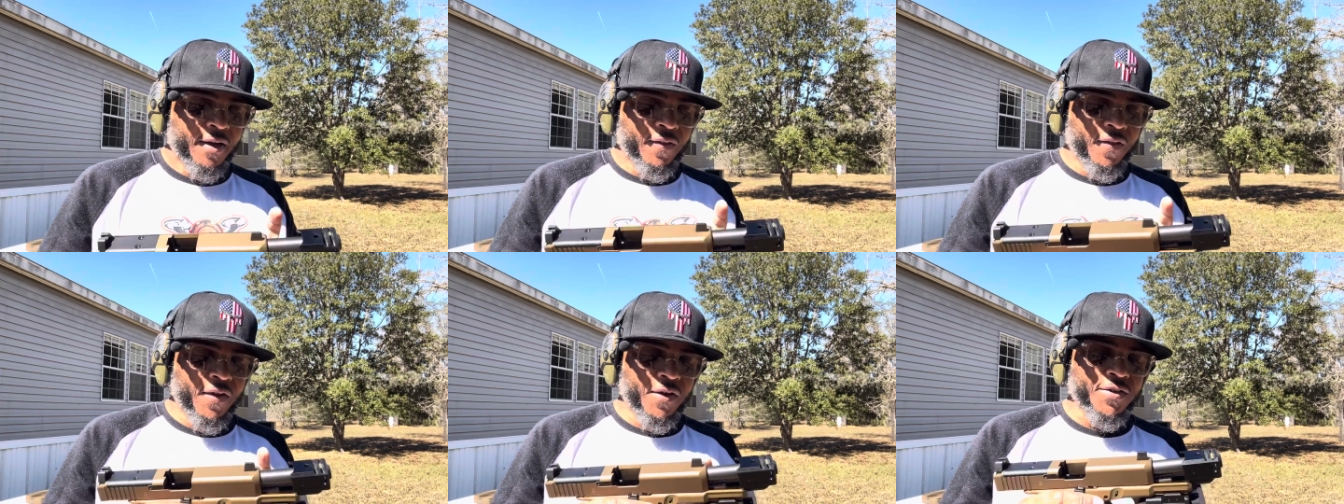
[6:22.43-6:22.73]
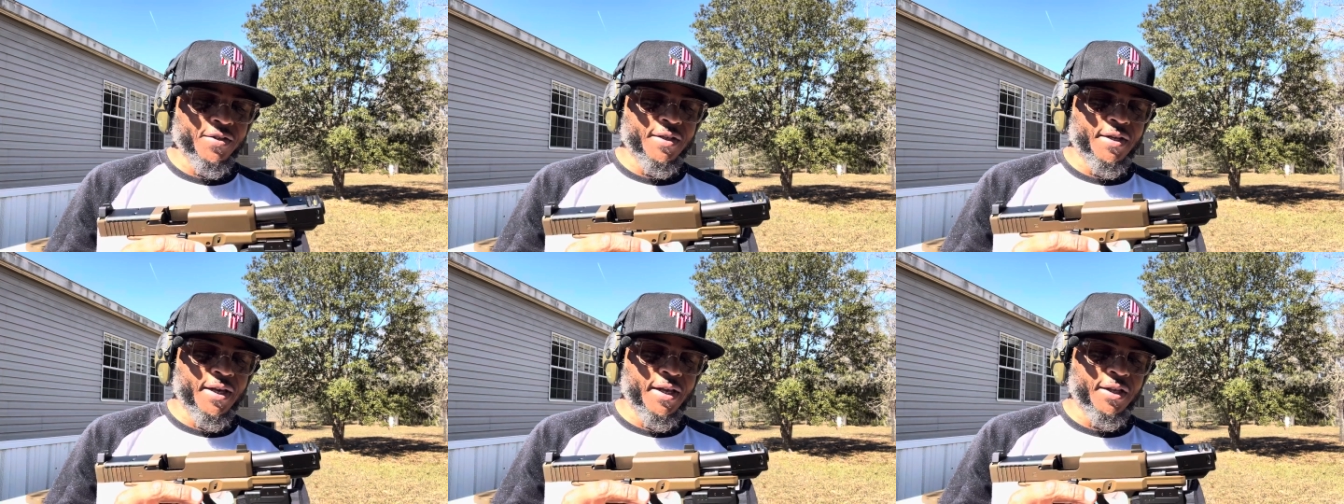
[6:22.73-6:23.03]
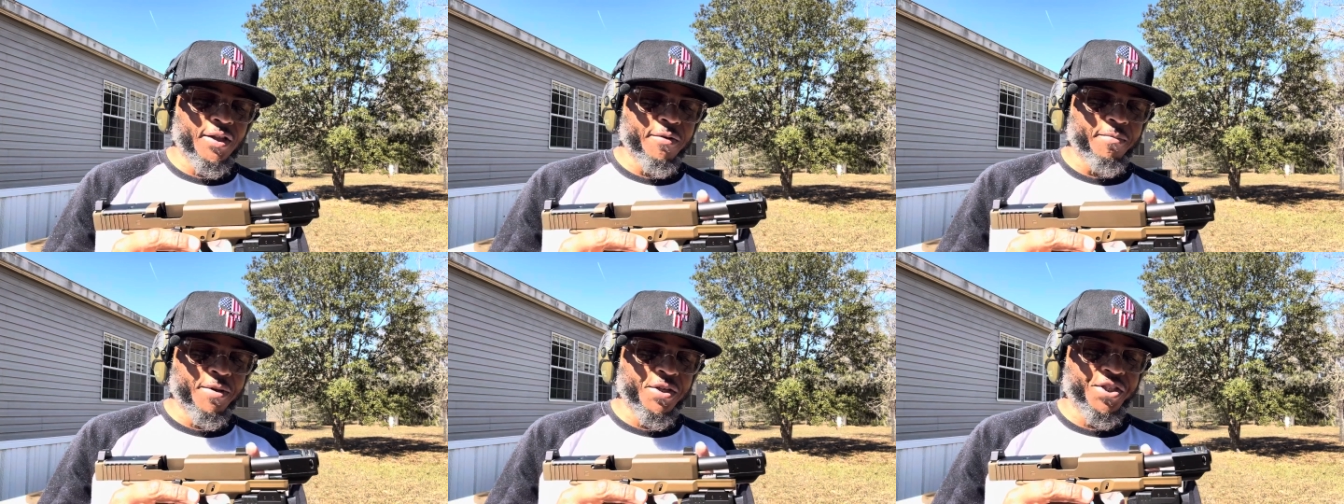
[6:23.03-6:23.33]
does
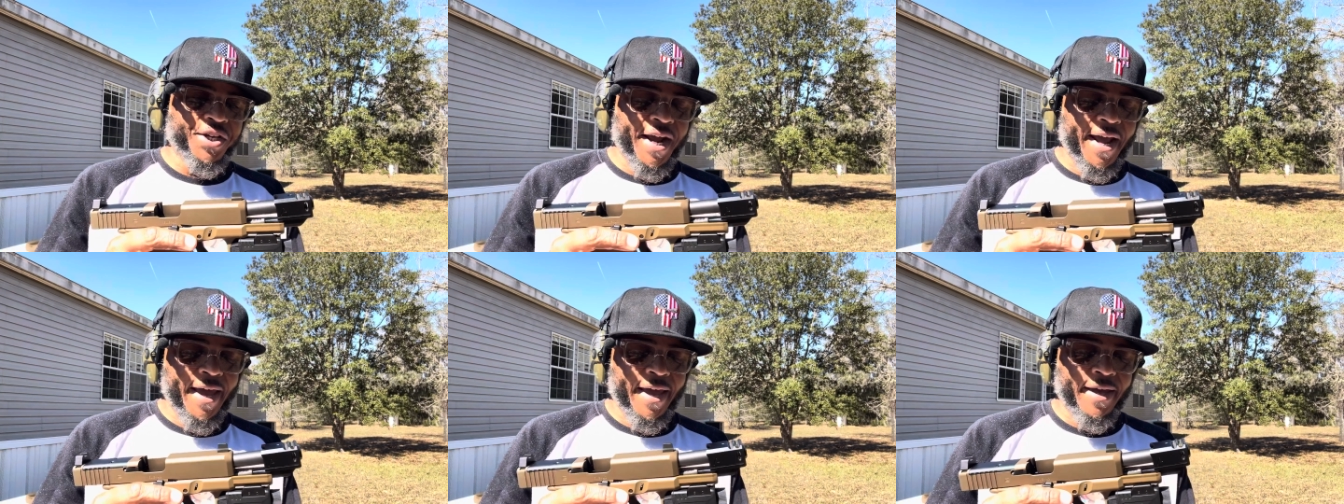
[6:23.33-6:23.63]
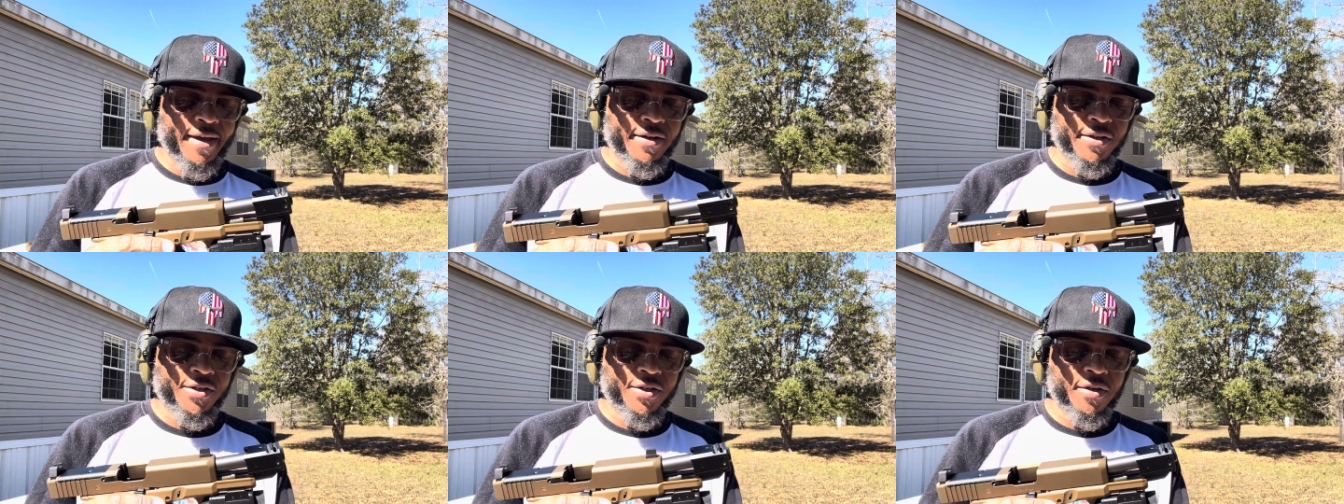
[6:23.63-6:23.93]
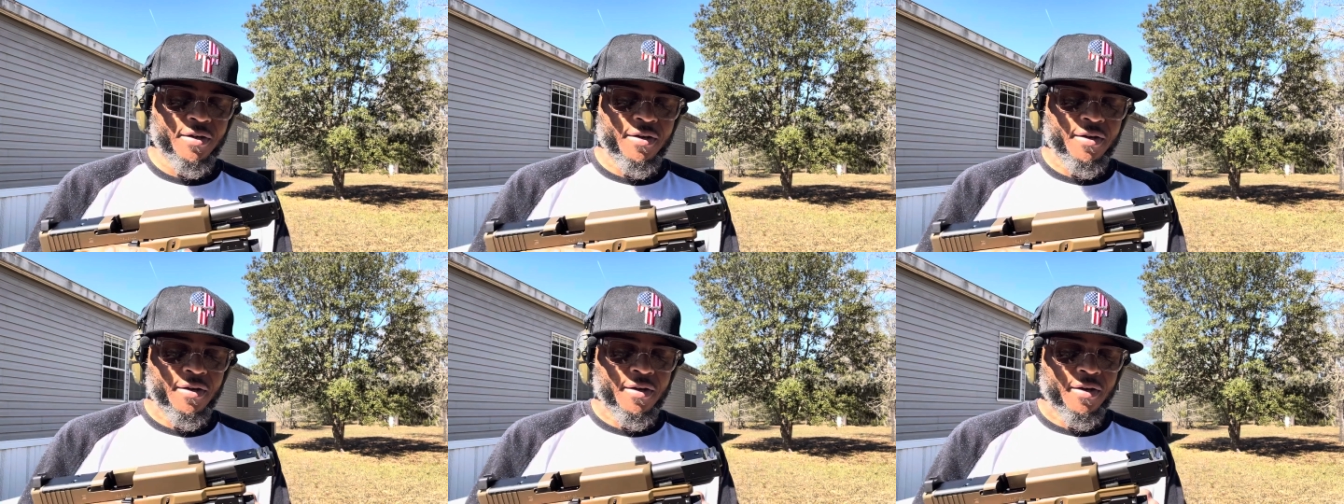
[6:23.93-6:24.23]
need to be changed
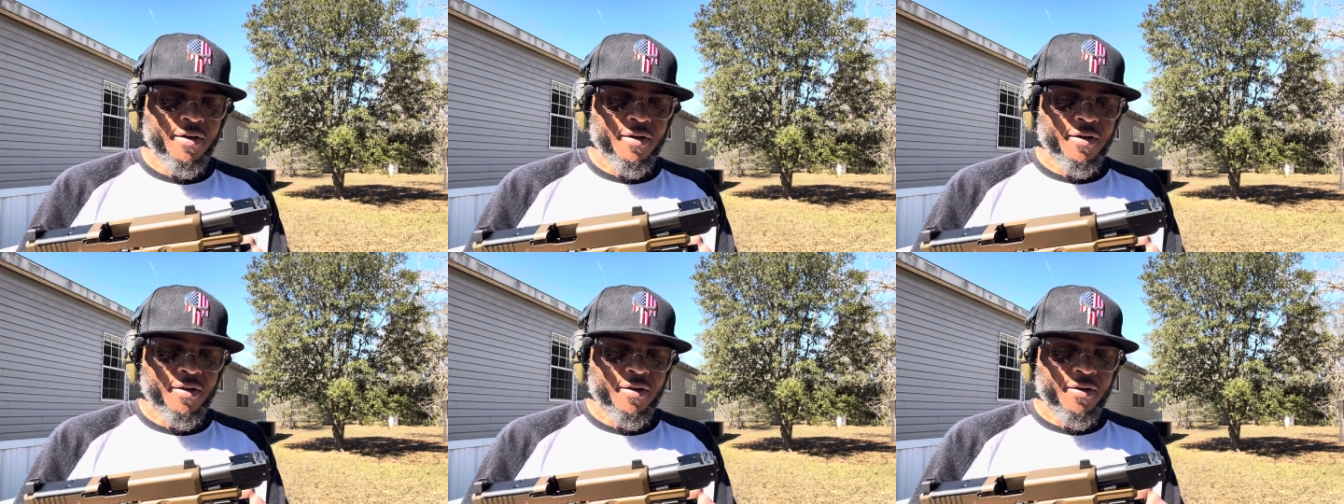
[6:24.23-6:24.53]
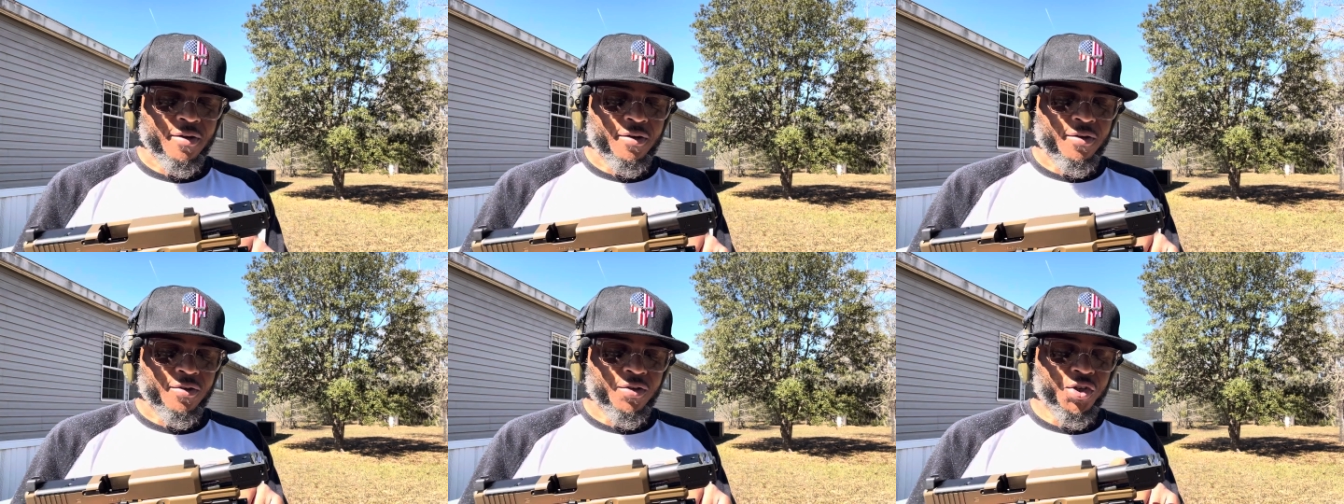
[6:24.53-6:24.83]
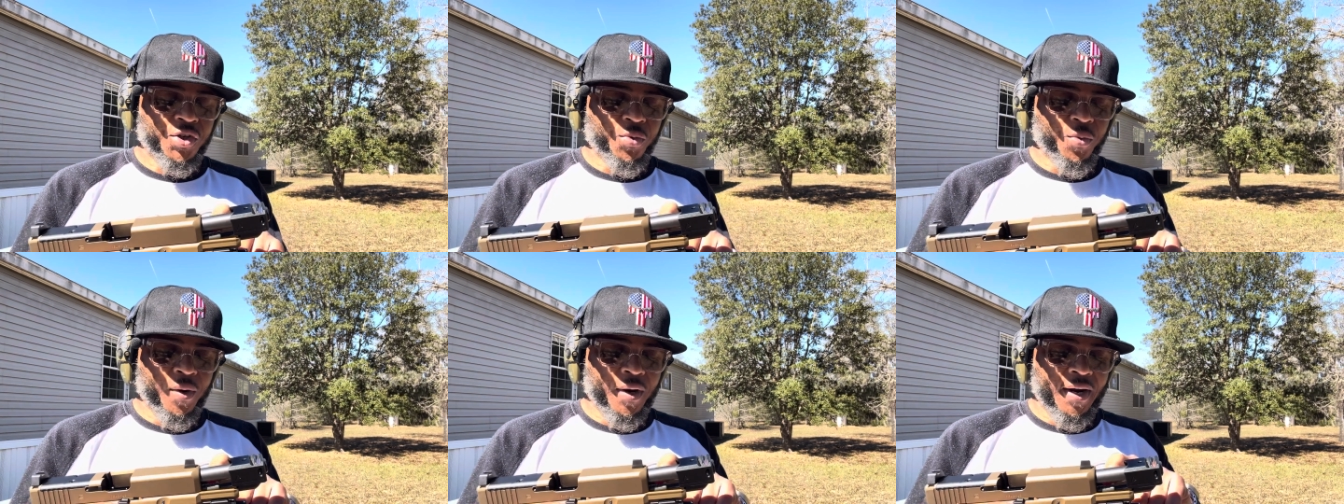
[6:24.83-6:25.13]
to